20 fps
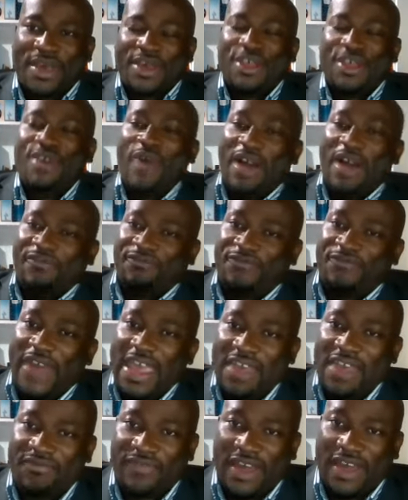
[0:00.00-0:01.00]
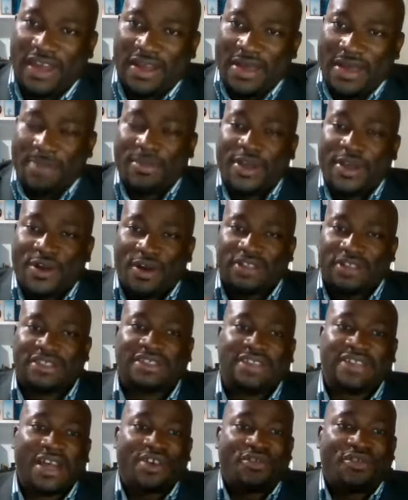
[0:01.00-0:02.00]
You are favored because
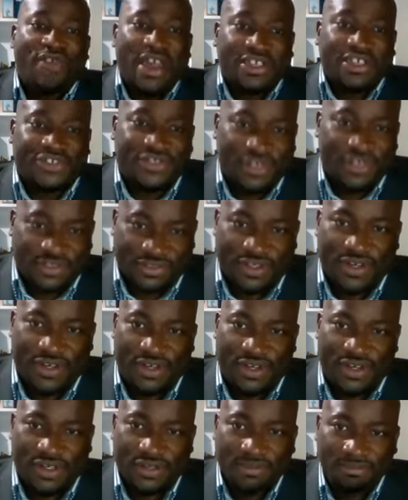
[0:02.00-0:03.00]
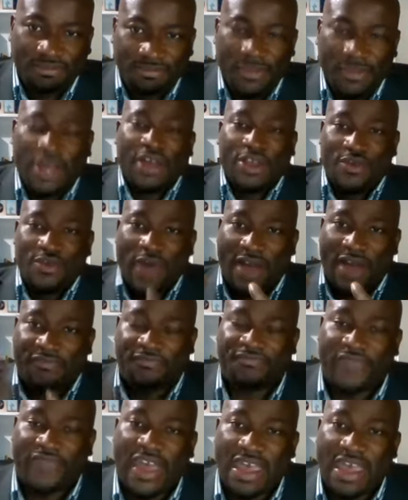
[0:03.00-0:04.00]
He's a gracious God. You are
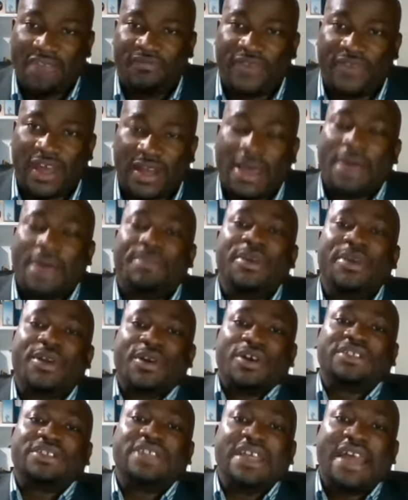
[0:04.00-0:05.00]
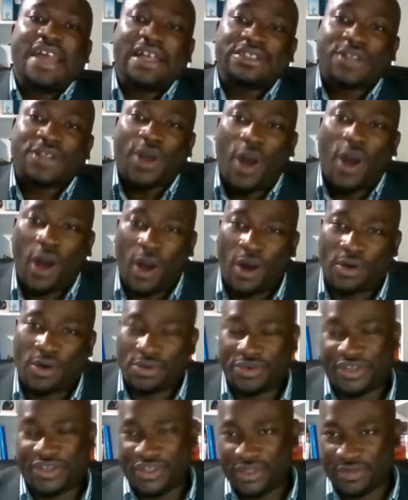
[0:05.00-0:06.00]
favored because He has
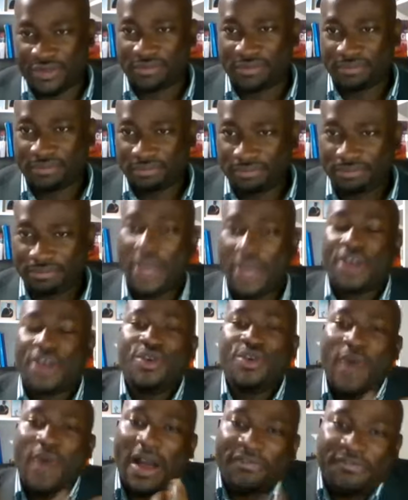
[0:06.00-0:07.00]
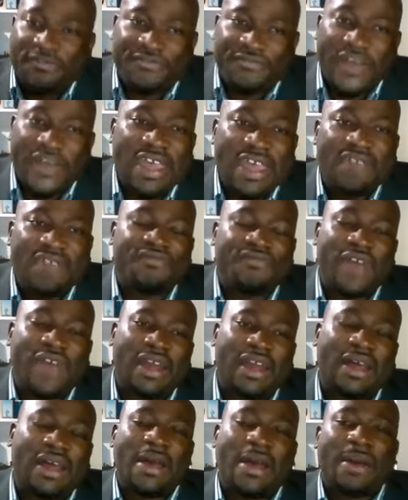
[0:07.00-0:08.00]
called you. You are
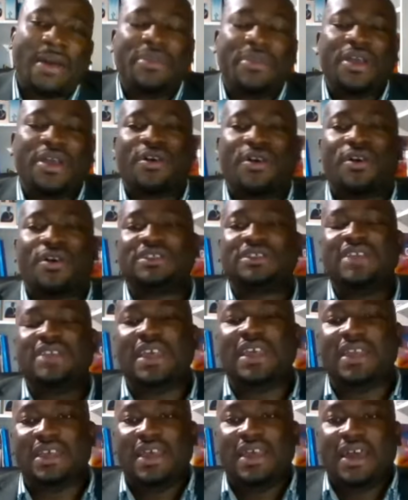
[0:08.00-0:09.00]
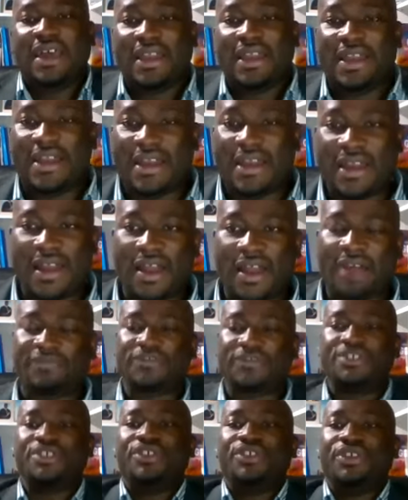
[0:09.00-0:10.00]
favored because he
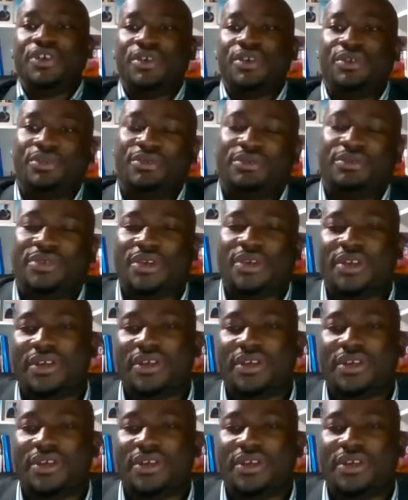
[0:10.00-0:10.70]
loved you.